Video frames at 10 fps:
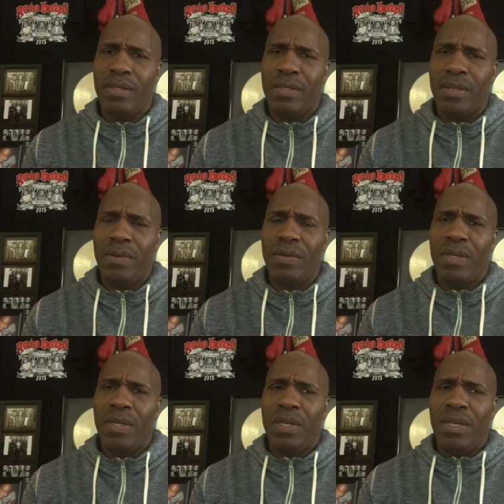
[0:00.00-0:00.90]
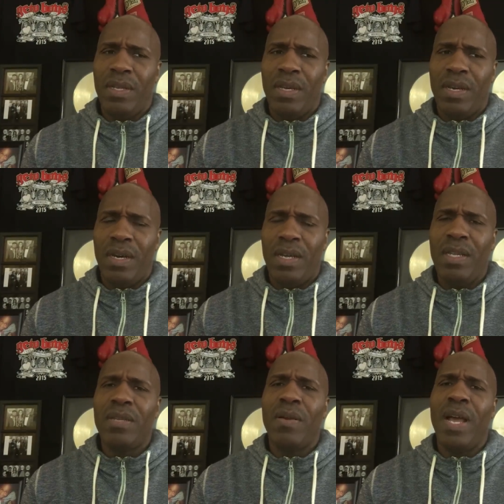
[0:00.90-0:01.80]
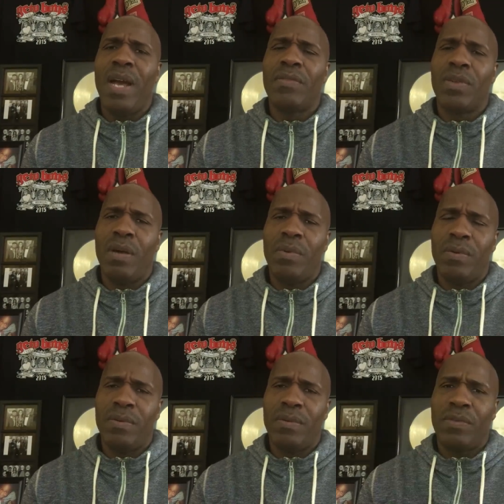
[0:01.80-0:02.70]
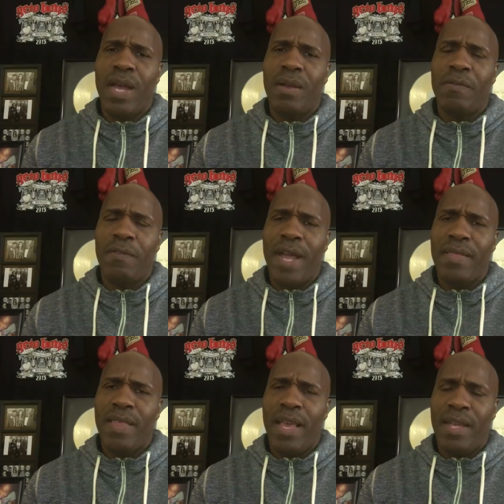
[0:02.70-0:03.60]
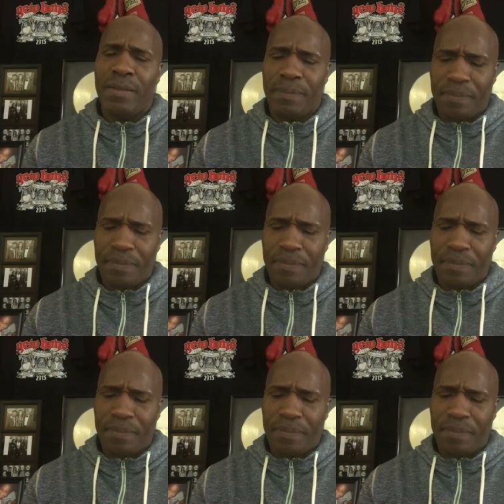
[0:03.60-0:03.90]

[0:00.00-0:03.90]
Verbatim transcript: So uh, he's going to have trouble trying to fight that.